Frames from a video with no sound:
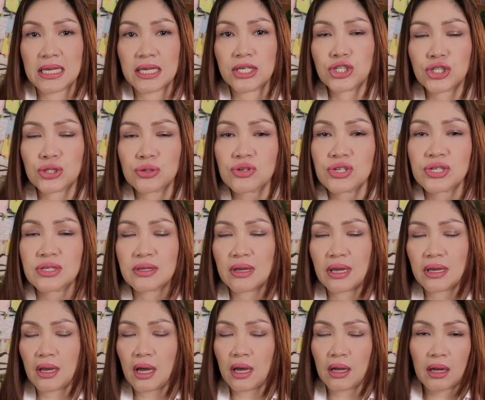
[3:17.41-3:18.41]
issues
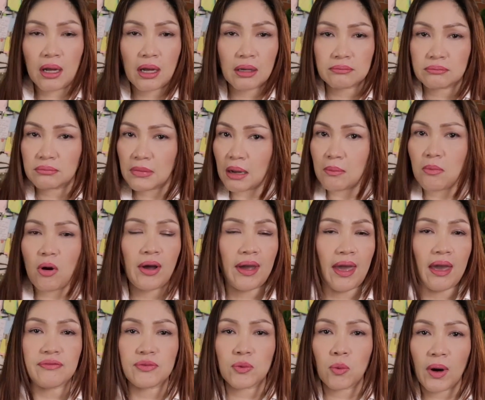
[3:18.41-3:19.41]
among
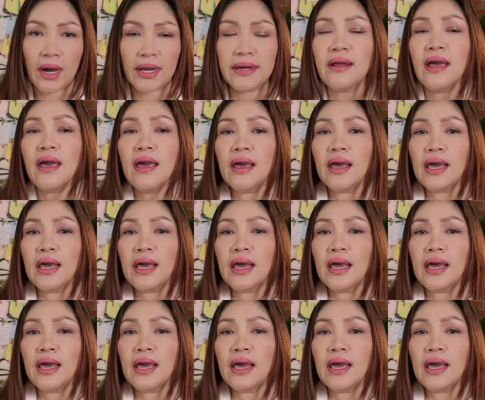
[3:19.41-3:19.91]
everyone.